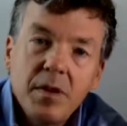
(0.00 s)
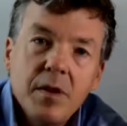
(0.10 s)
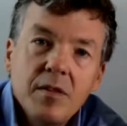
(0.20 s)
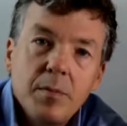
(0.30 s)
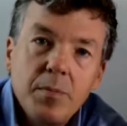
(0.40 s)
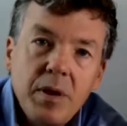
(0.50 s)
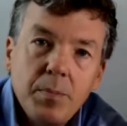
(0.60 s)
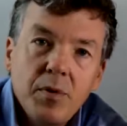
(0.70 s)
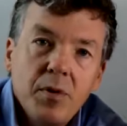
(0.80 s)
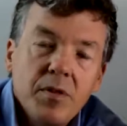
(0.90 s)
the
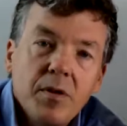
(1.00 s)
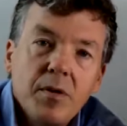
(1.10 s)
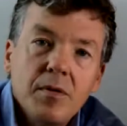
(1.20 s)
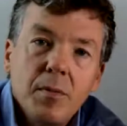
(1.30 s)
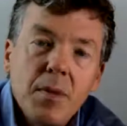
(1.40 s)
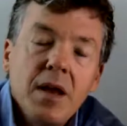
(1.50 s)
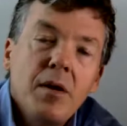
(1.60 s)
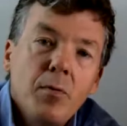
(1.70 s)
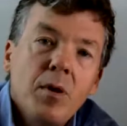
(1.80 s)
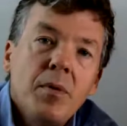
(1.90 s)
people, the men
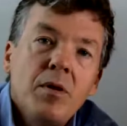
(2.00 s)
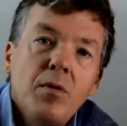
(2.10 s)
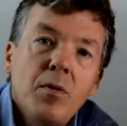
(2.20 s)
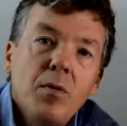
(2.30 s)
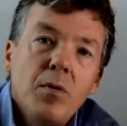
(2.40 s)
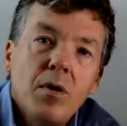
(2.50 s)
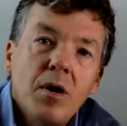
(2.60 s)
and women who